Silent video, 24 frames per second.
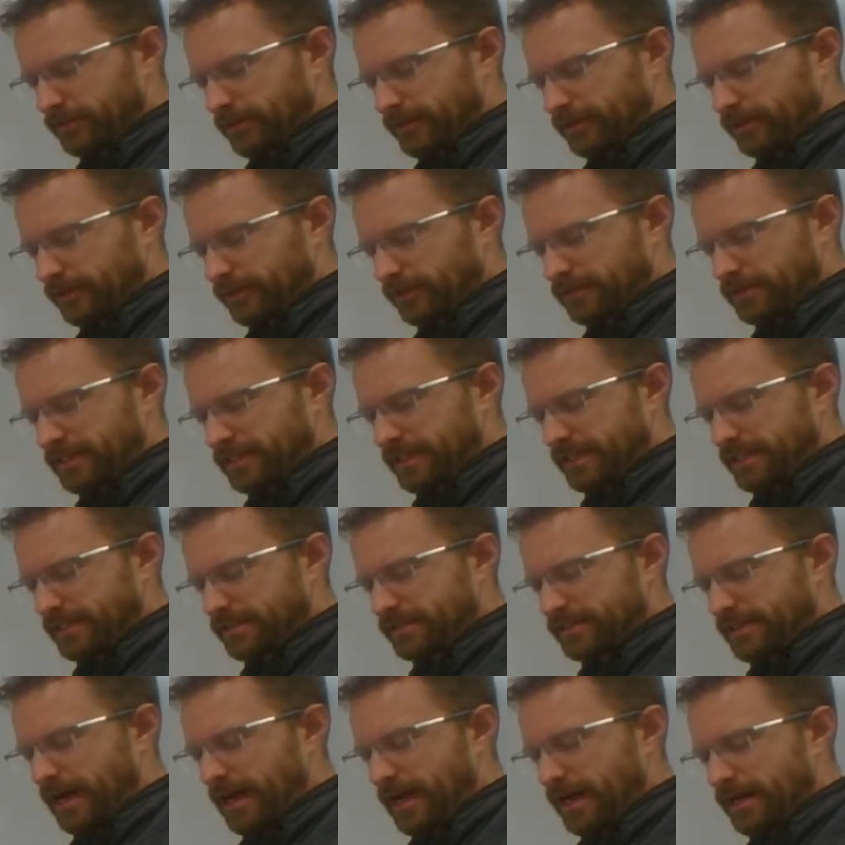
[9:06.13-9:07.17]
doing
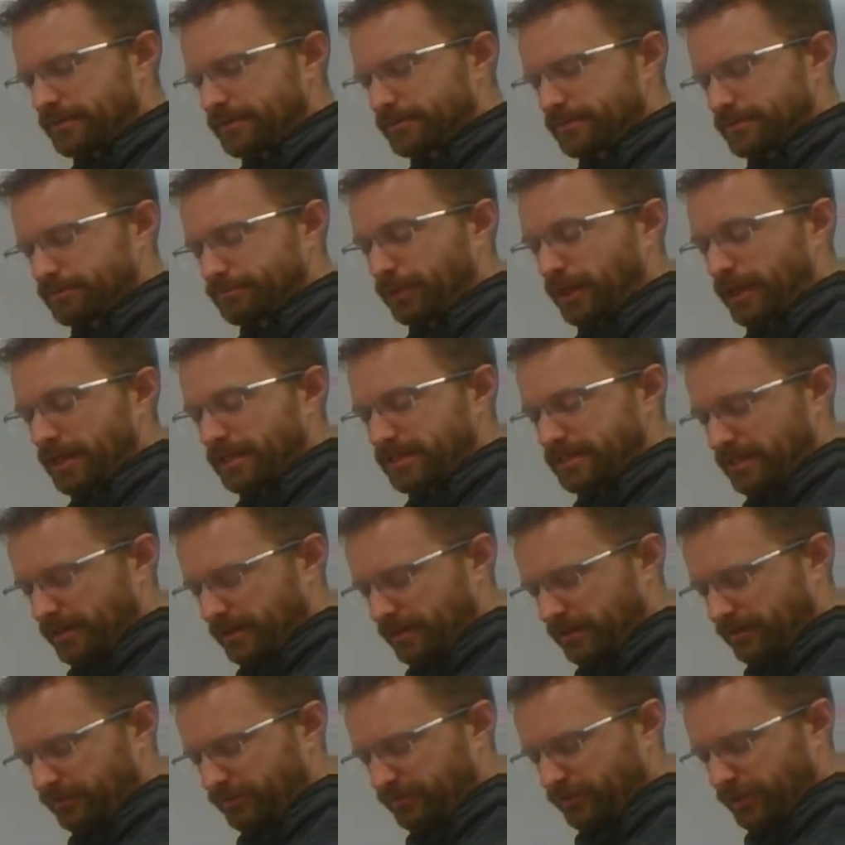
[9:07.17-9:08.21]
13 times plus
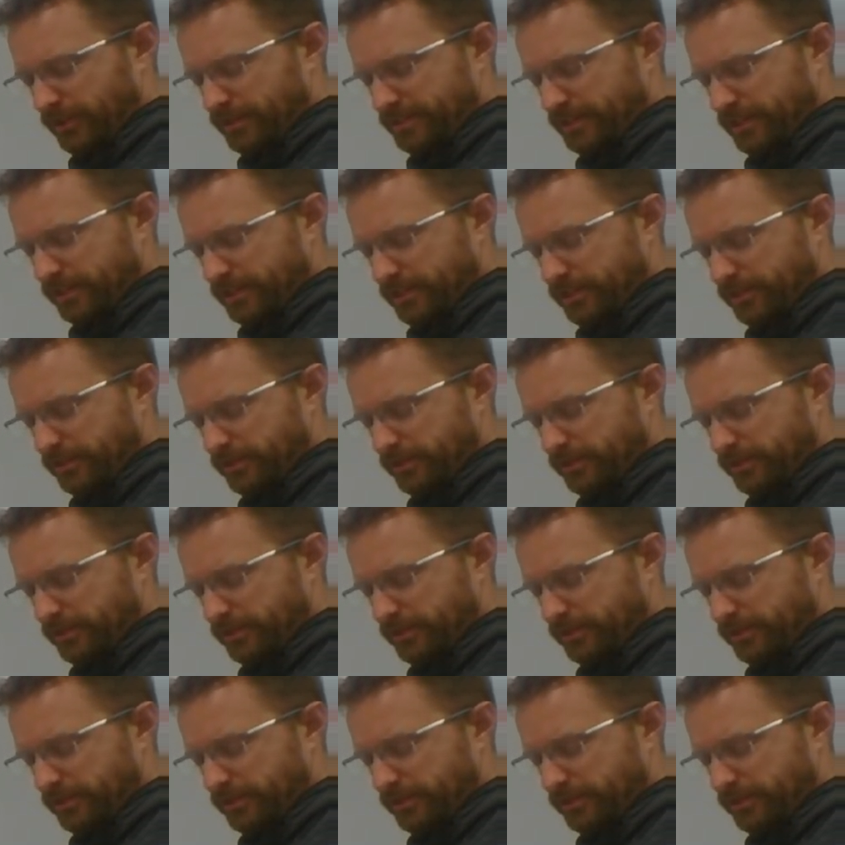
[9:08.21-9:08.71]
146,